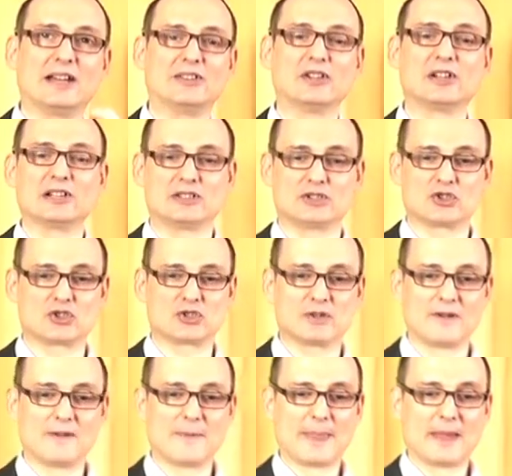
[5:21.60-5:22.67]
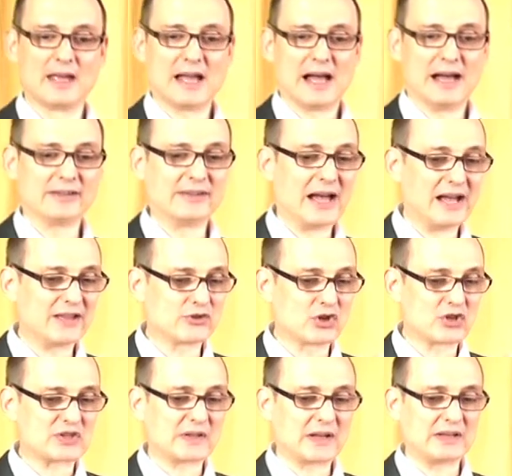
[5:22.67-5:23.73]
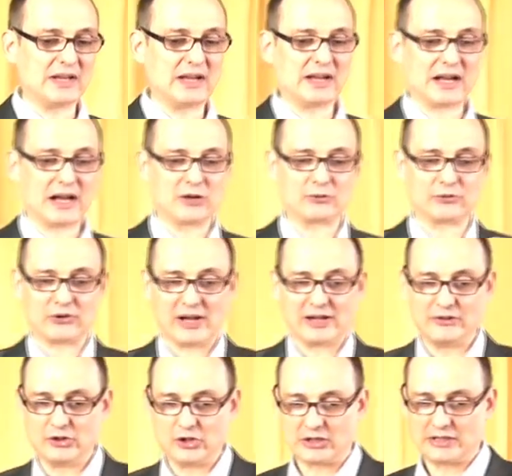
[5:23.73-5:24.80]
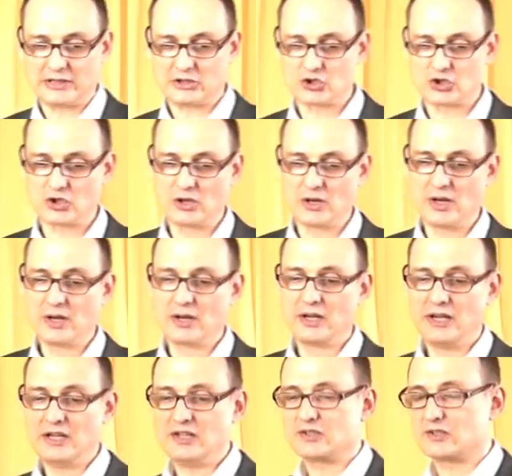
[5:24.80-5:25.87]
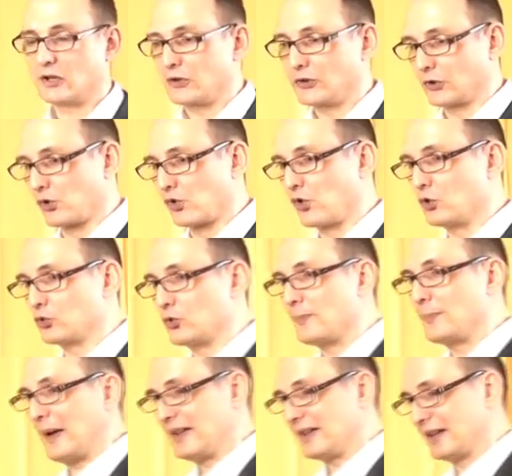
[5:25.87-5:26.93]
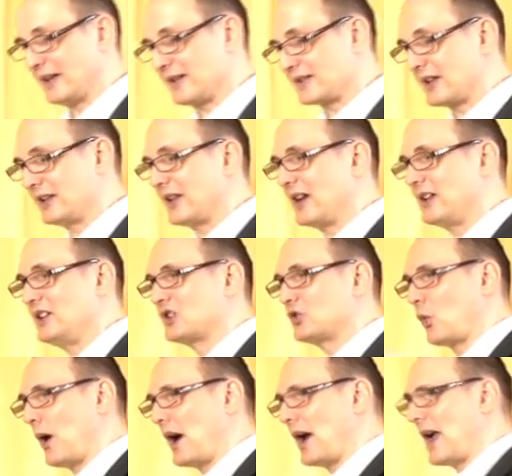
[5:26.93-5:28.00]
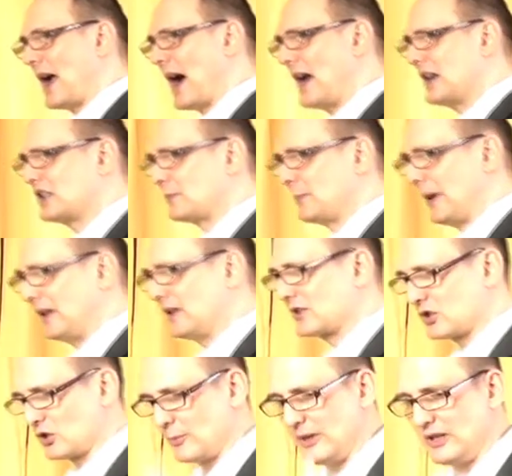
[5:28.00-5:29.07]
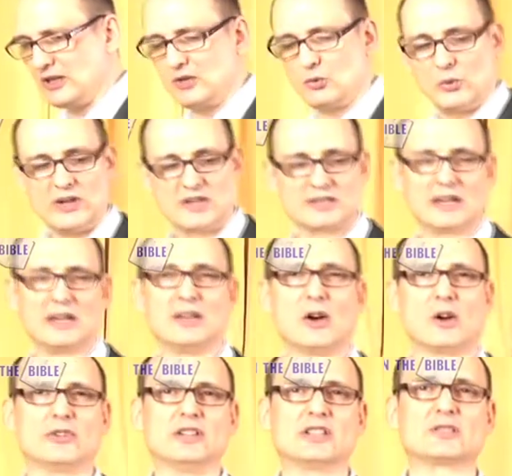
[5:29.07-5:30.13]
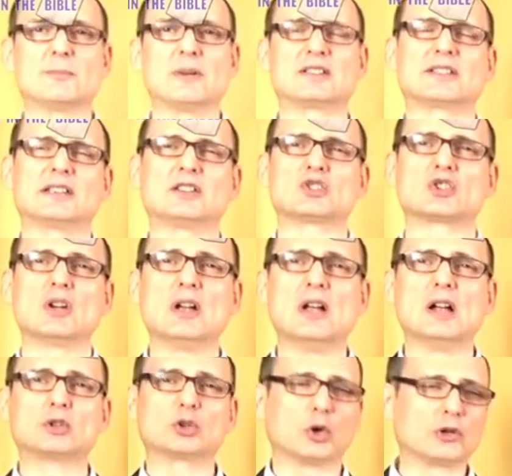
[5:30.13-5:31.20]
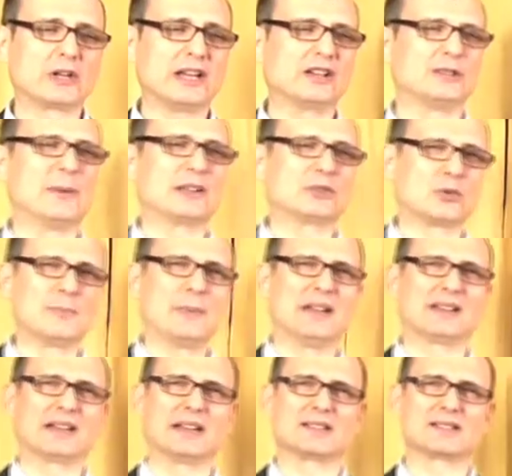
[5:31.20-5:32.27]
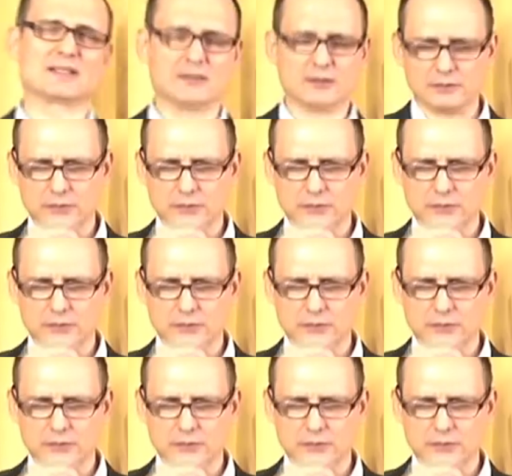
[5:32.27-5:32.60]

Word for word: and knowledge. And understanding of and knowledge is through repentance. That is why I spent so many weeks in, on this message talking about repentance.